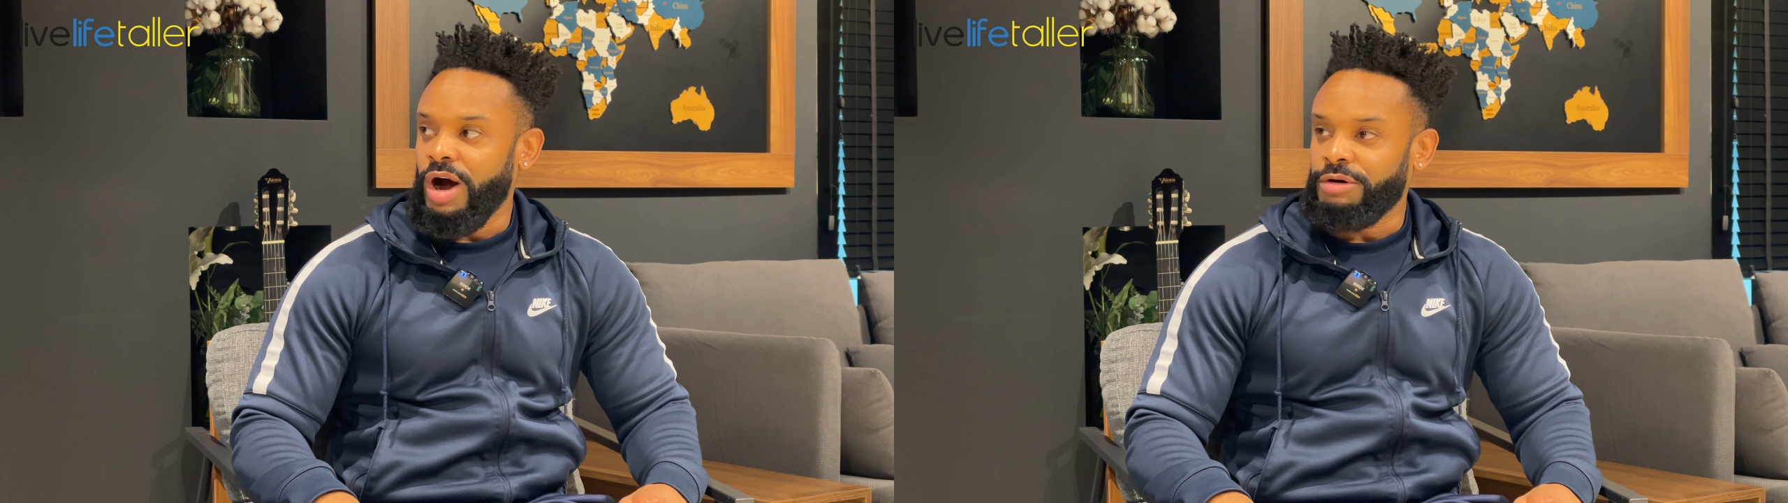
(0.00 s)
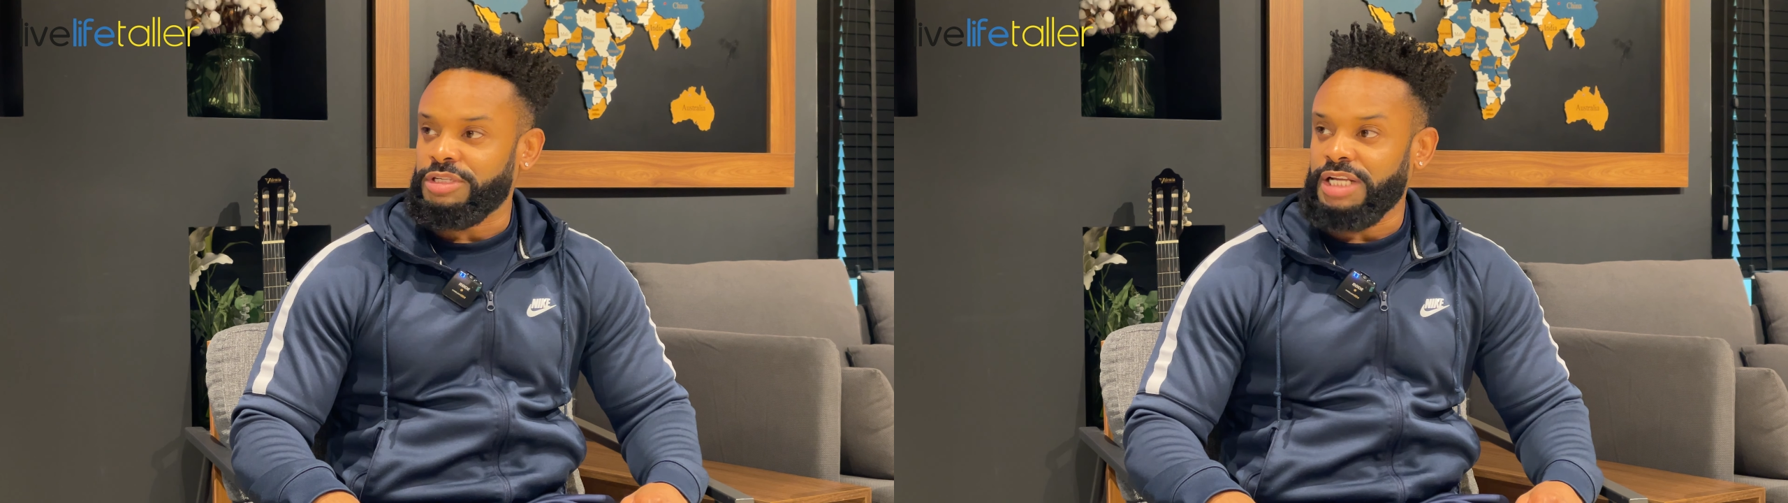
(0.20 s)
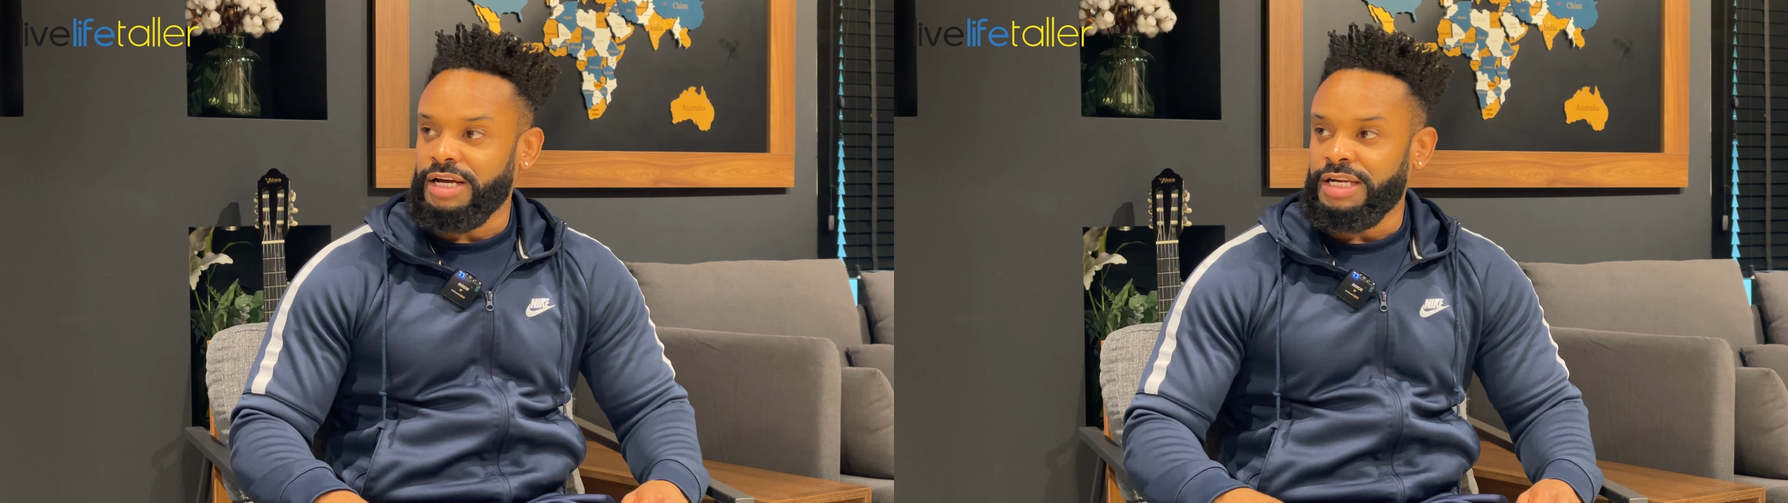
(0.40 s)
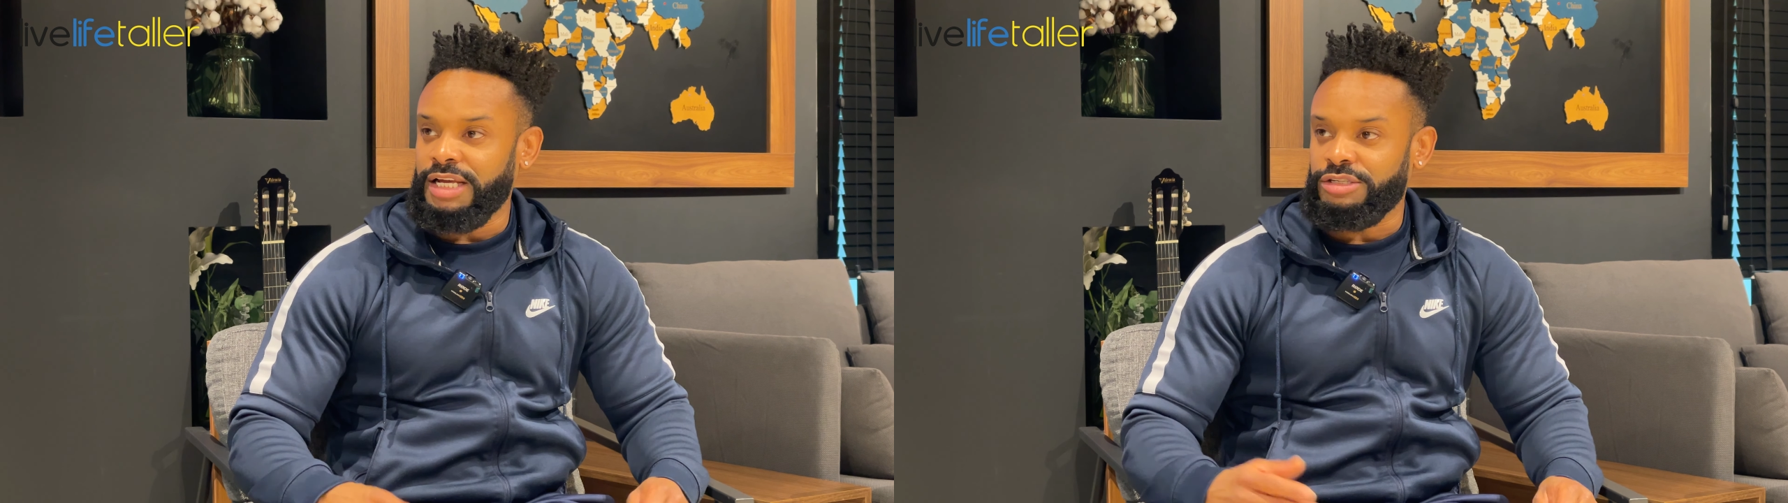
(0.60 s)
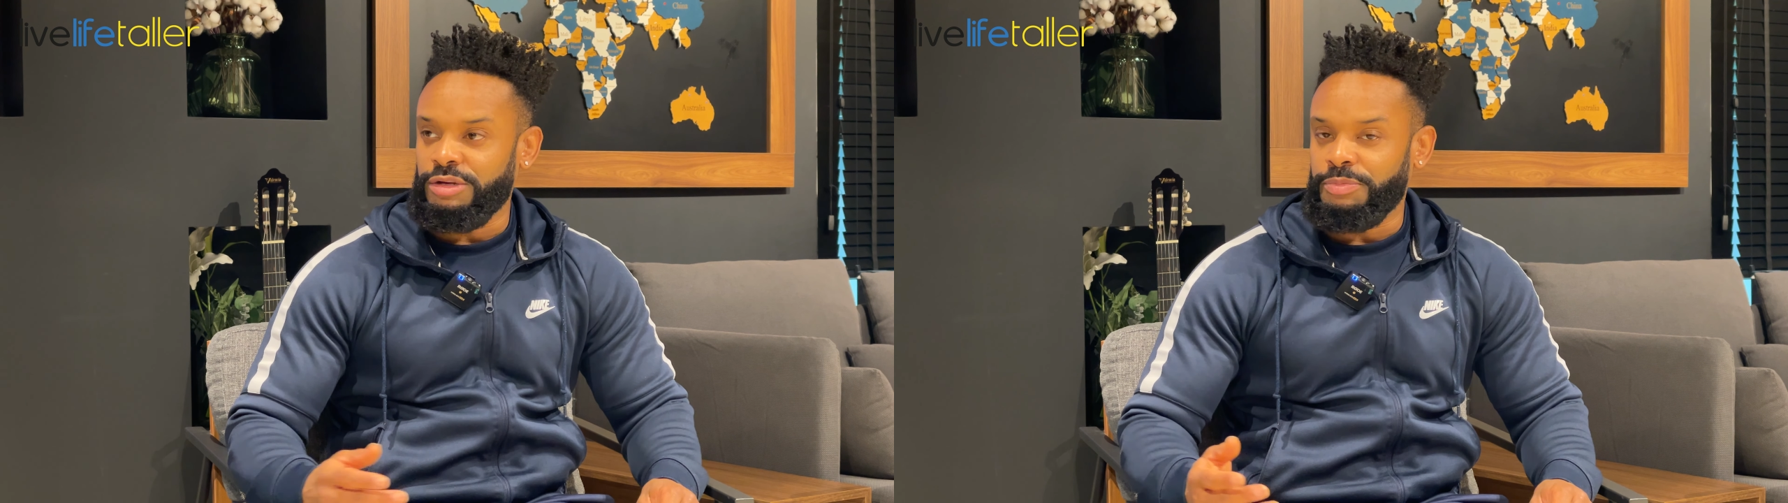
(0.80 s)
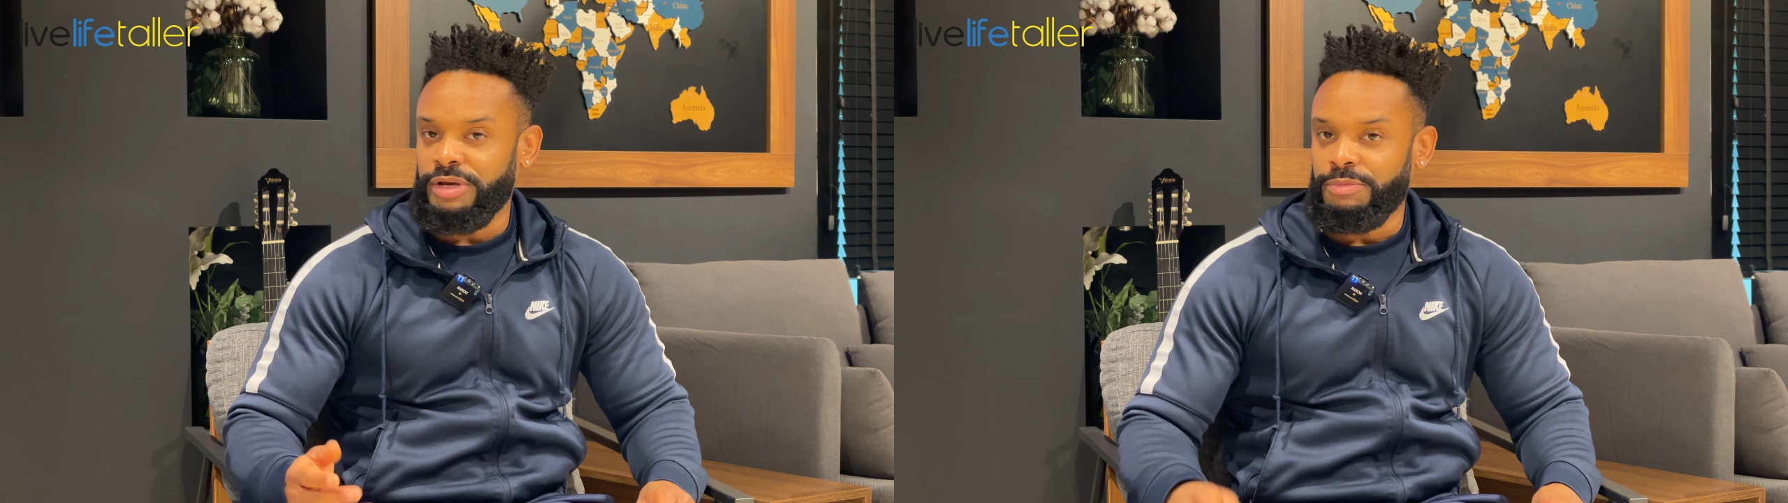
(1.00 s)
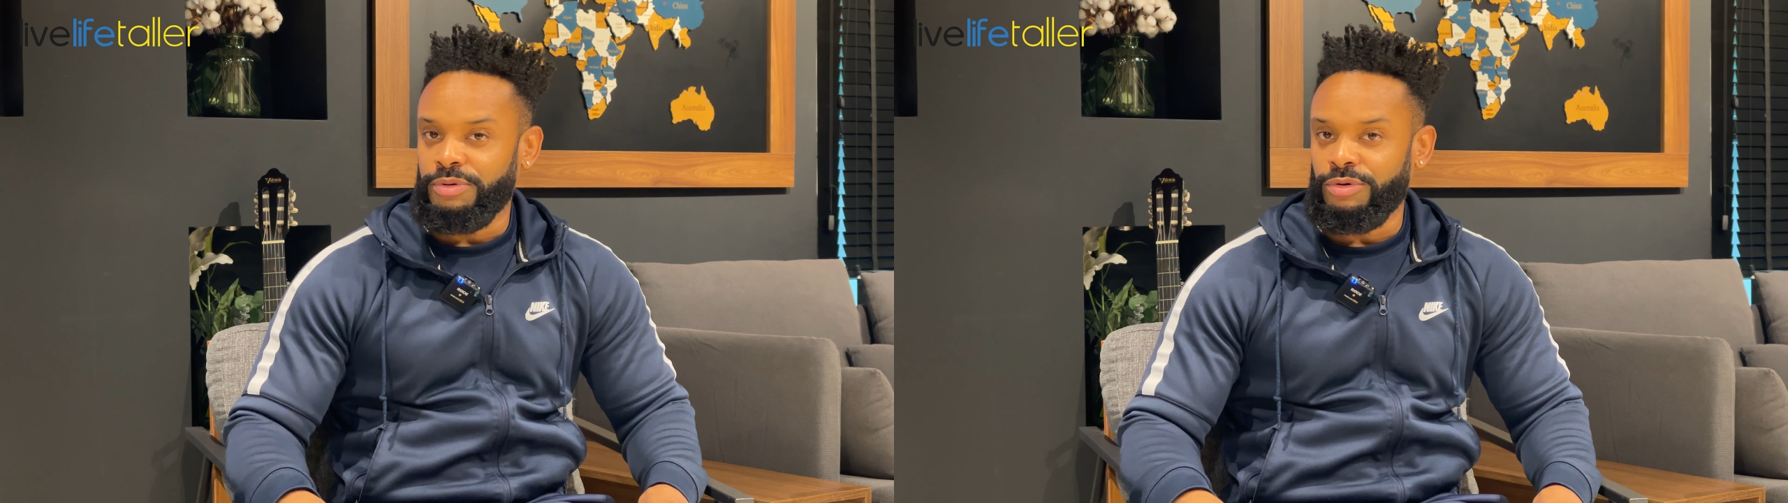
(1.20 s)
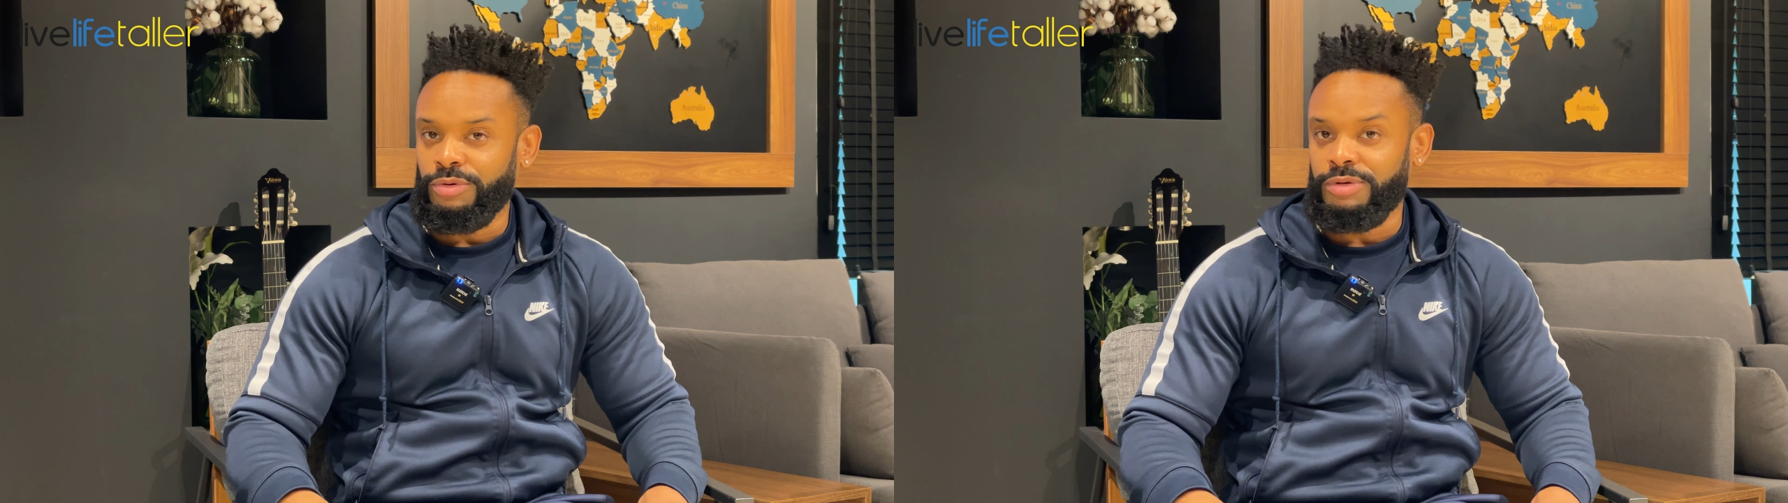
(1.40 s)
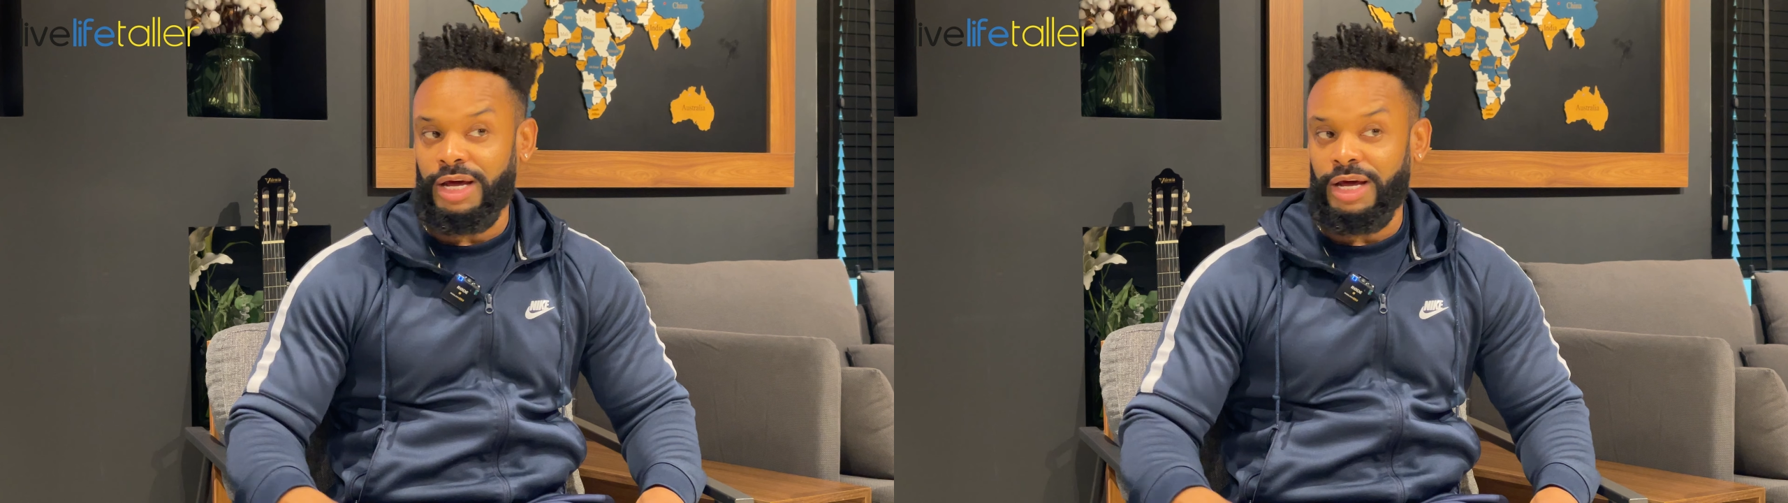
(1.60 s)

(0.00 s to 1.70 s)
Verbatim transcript: I'll stand next to people